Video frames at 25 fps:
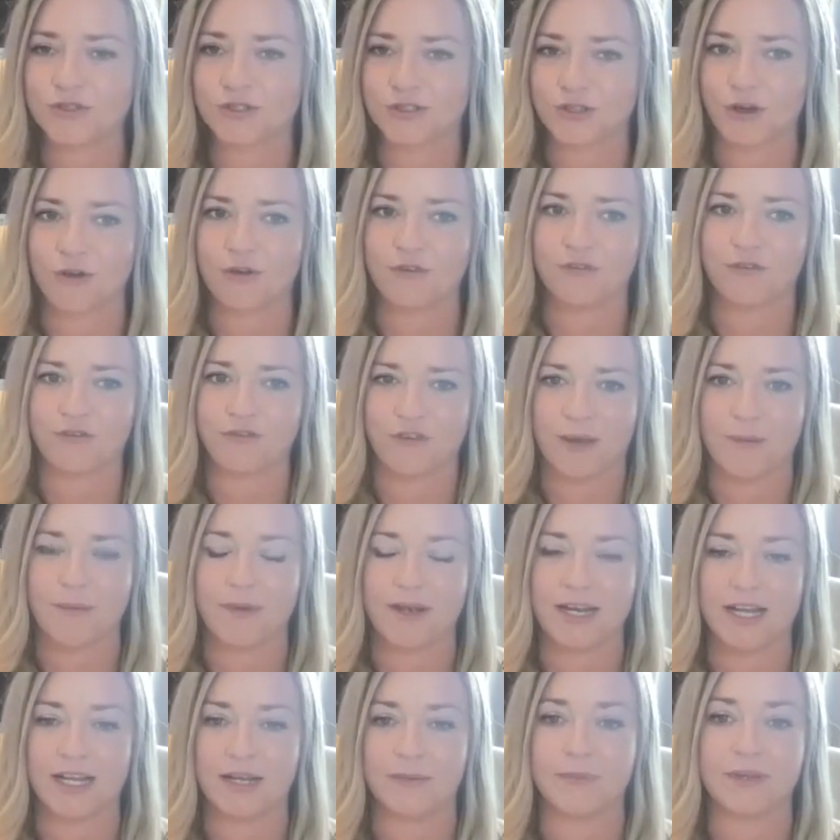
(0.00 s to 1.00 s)
so
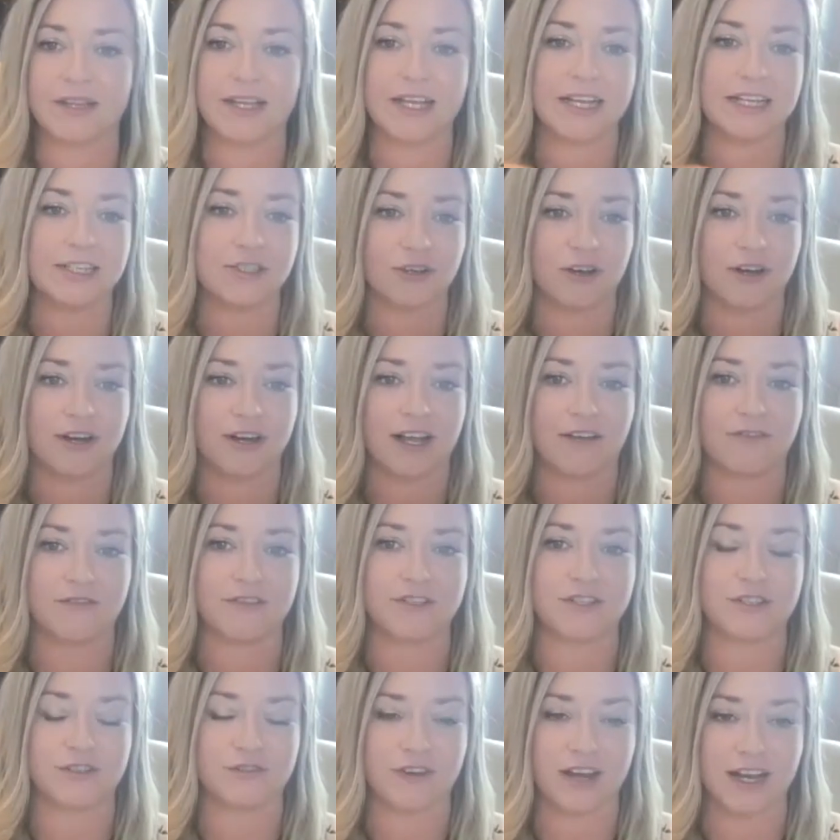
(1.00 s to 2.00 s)
feminine, but they don't have the
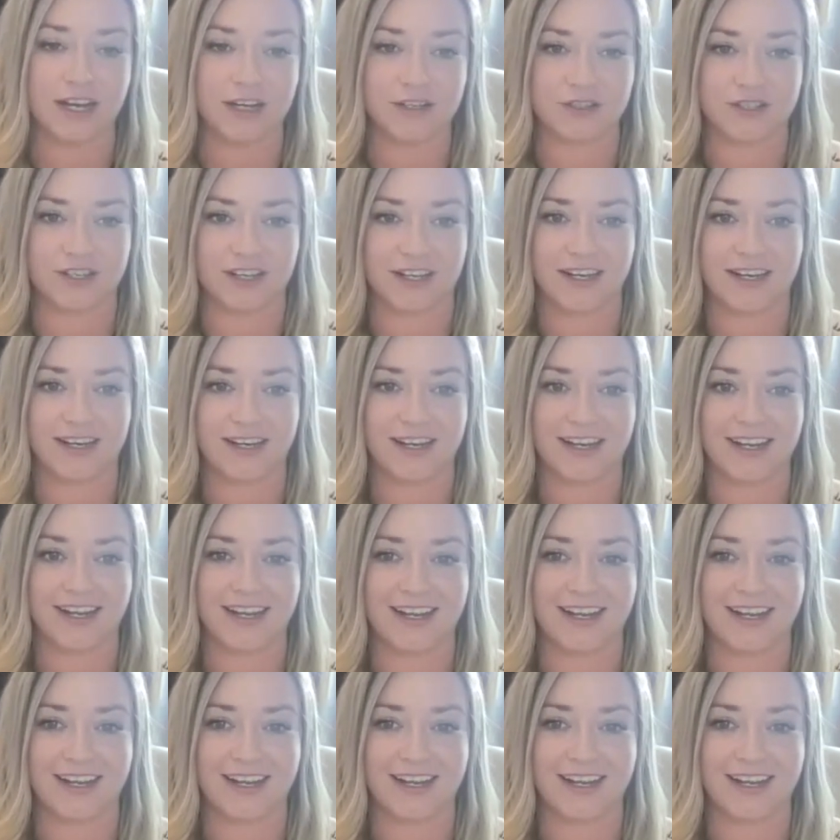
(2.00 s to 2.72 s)
direction.